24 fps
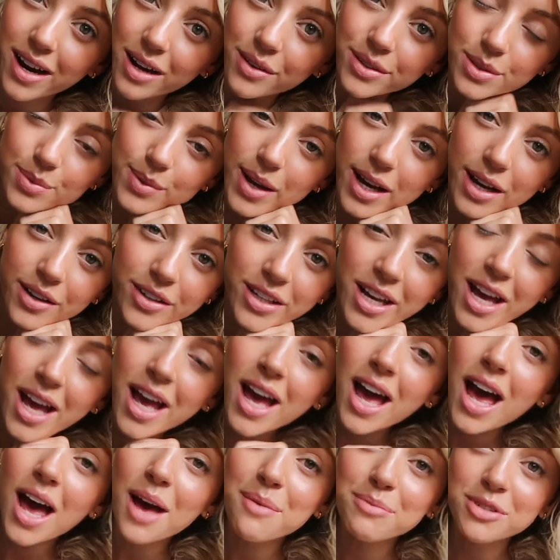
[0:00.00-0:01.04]
out as well.
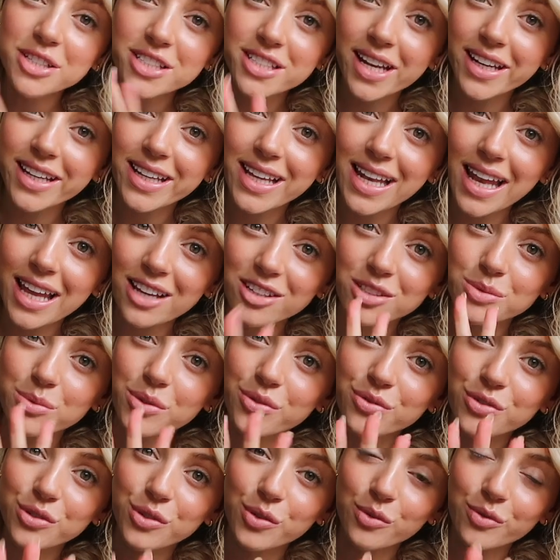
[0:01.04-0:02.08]
She's done a collection
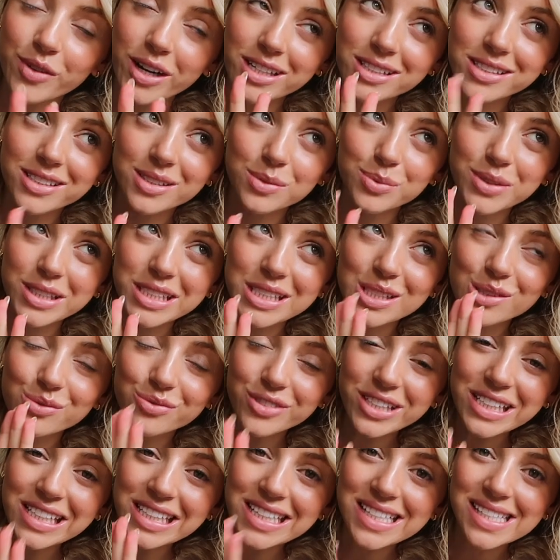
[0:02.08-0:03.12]
with Fall From Reckless, which is
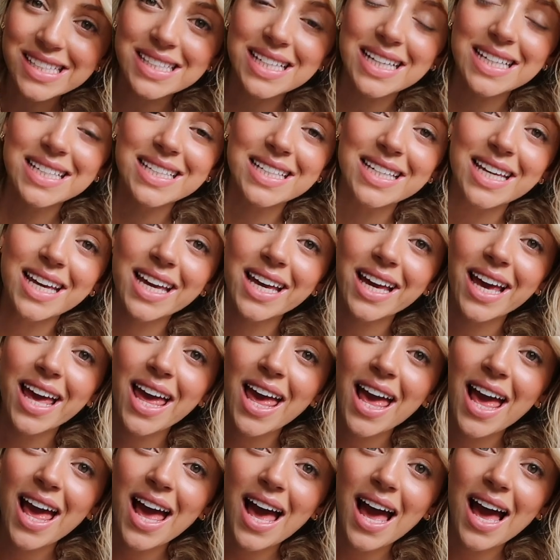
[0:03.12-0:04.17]
really exciting.
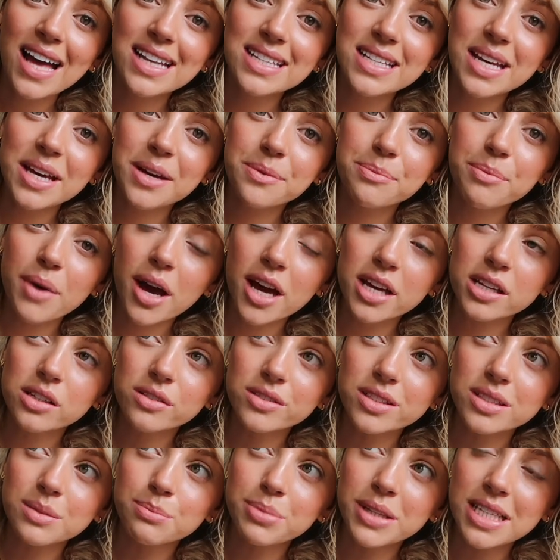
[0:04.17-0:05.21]
And I
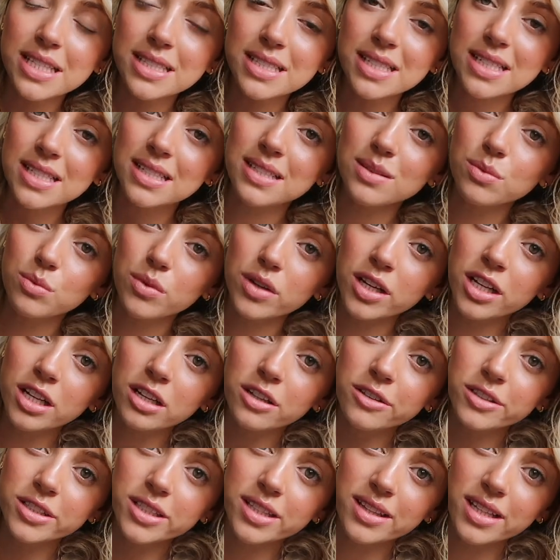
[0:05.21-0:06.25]
got some pieces,
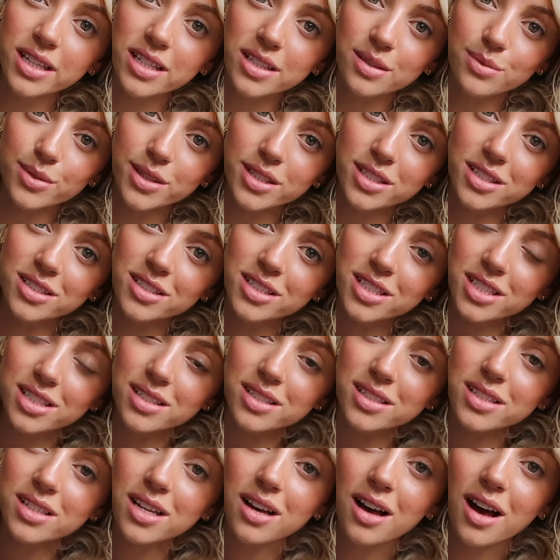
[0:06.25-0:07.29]
including this, which is
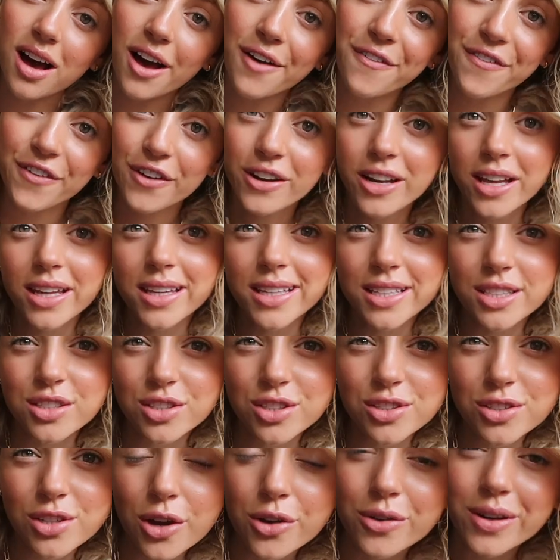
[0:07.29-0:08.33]
just, I feel like it's
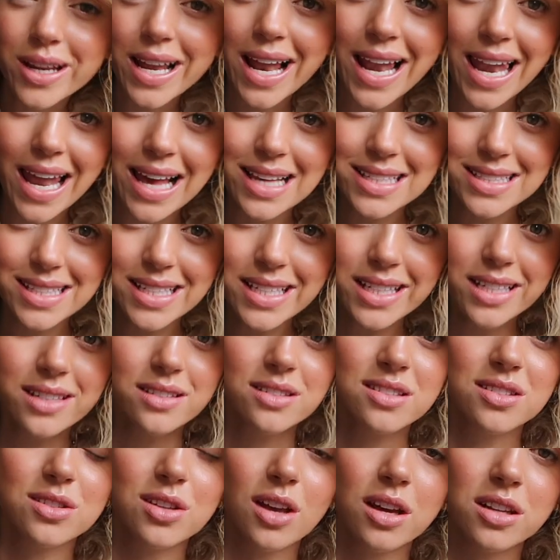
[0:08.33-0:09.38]
so classic.
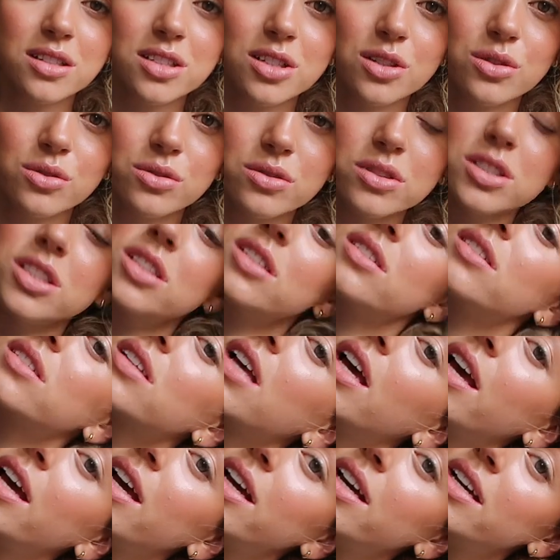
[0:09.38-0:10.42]
It's such a gorgeous
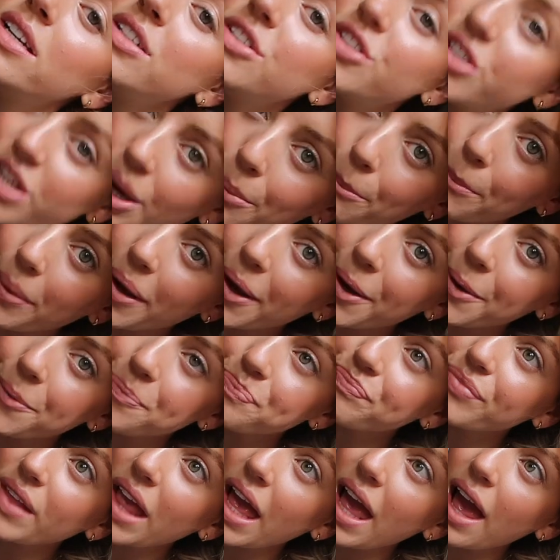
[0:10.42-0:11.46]

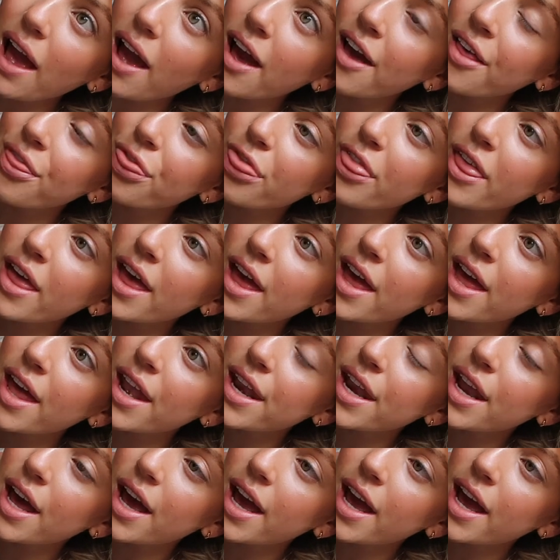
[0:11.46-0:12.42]
jumper. And then